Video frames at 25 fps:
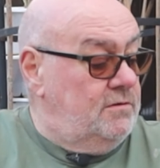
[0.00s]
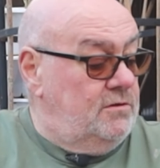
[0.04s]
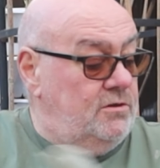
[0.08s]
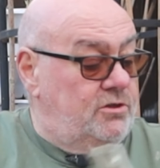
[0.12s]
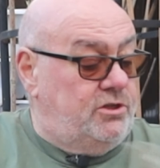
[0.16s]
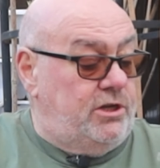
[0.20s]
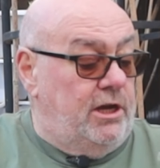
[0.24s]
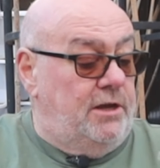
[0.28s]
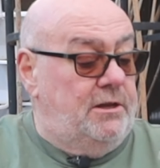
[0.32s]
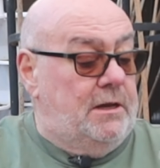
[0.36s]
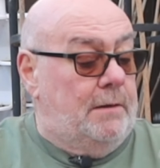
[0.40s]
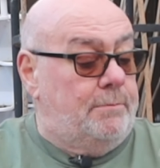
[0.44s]

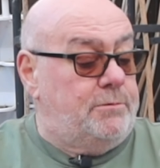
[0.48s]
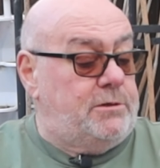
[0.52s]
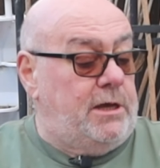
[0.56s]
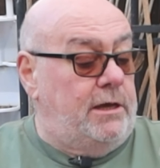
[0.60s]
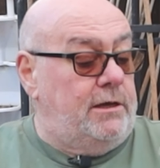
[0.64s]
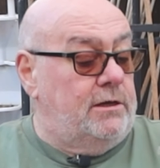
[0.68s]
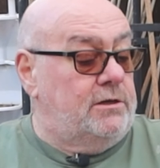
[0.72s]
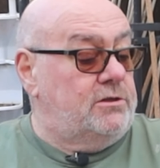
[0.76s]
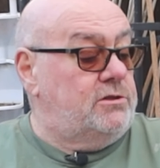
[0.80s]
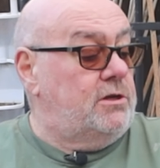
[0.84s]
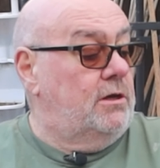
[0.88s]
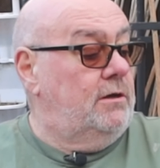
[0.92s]
chitting their
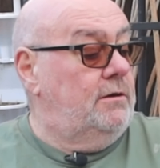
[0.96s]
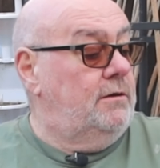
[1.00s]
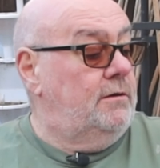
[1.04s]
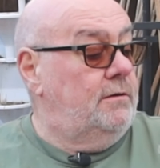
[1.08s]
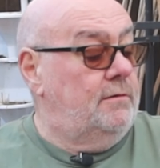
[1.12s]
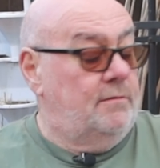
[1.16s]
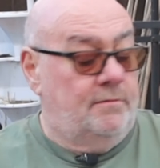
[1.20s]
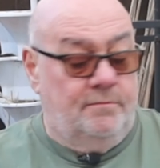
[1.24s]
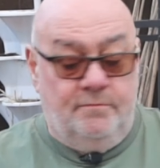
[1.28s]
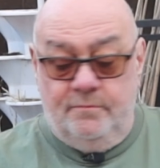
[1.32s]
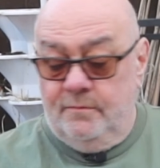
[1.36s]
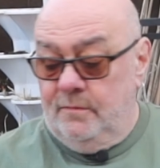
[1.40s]
potatoes,
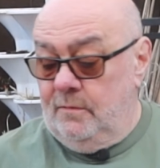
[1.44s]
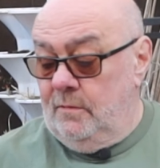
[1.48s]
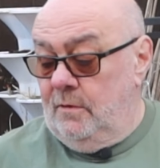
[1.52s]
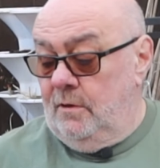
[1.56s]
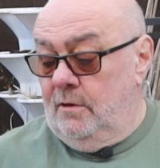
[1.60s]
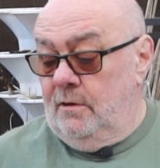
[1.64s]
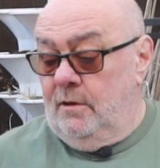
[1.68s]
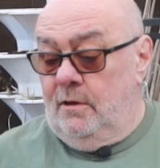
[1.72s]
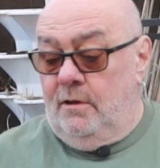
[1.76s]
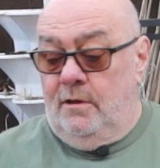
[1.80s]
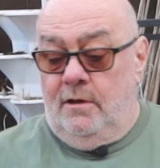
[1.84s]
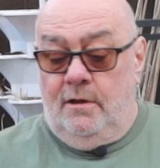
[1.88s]

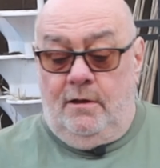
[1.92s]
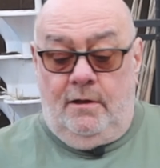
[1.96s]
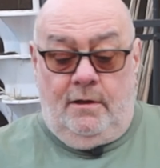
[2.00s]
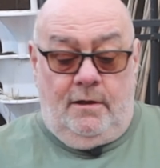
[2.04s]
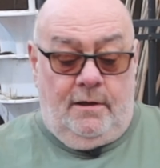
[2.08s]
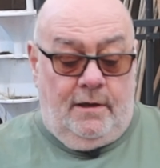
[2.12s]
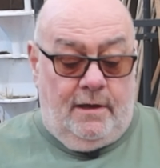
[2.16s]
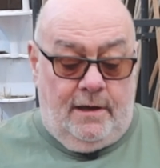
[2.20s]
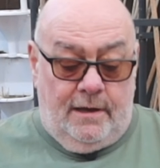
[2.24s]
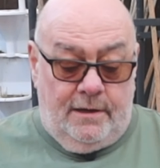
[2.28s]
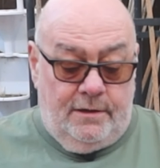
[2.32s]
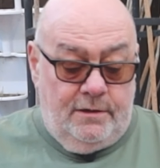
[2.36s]

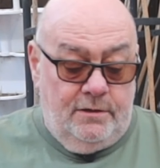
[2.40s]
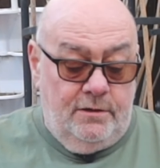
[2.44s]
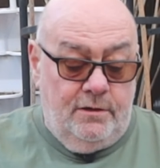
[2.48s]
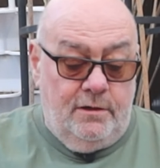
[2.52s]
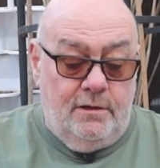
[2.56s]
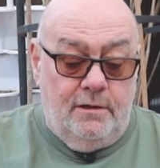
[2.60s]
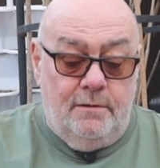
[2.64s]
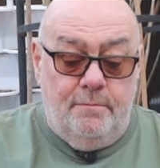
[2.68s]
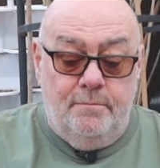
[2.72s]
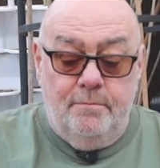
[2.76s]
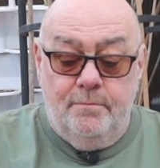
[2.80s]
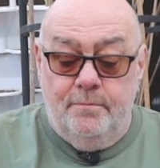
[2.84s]

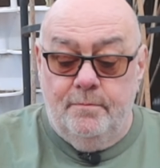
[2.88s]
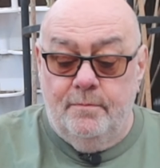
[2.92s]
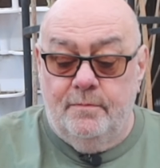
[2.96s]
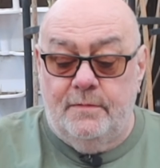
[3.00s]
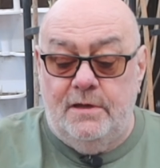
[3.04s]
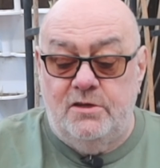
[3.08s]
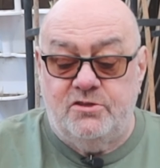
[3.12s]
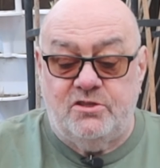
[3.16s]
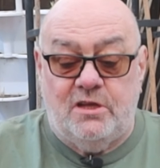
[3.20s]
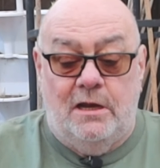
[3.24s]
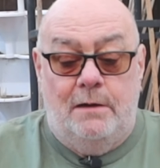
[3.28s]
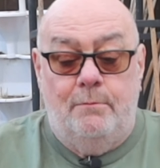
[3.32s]
and
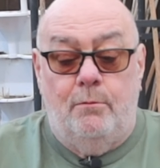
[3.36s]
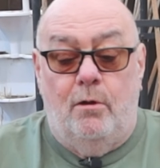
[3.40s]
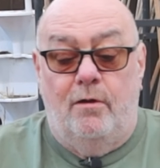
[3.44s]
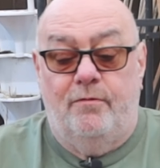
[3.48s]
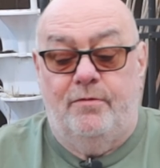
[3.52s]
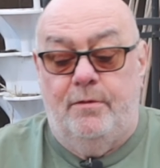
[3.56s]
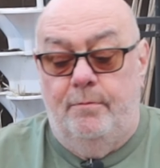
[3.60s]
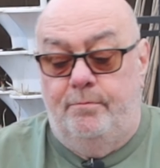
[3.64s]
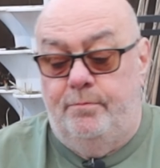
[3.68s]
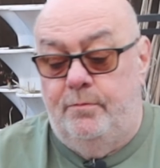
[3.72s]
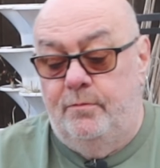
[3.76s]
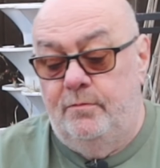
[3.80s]
they sell them
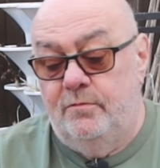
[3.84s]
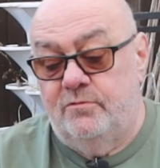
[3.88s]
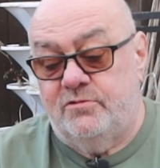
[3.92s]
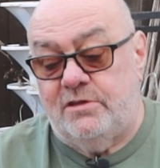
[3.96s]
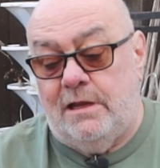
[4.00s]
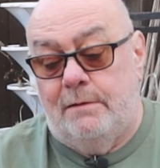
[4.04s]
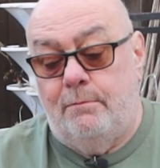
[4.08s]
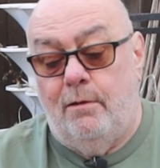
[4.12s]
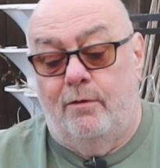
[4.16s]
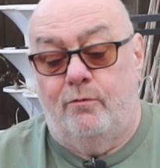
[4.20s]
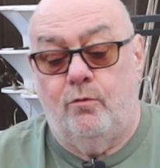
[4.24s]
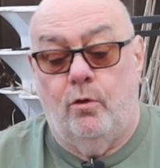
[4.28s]

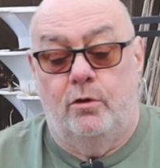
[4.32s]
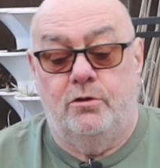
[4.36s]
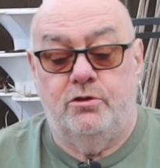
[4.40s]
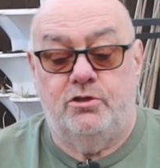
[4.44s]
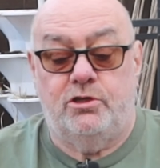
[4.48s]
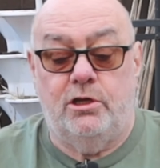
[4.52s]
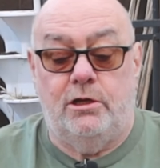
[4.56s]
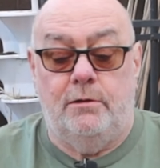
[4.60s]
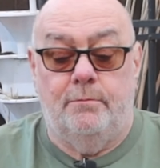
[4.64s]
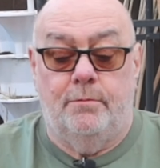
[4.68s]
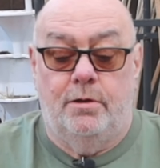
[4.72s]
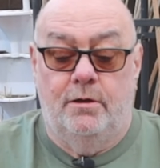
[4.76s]
off quite
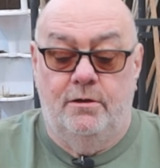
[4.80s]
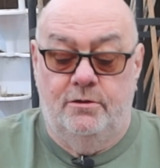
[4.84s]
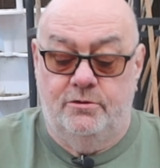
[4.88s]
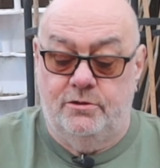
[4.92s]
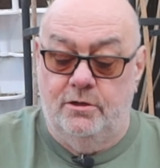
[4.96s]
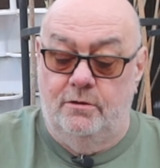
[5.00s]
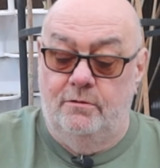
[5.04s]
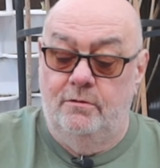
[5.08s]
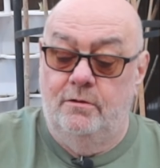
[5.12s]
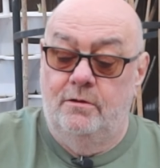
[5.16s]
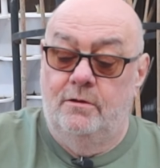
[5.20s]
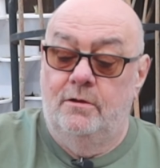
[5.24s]
cheap.
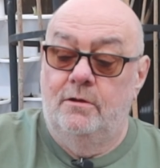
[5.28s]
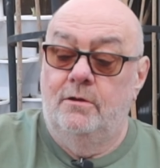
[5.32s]
So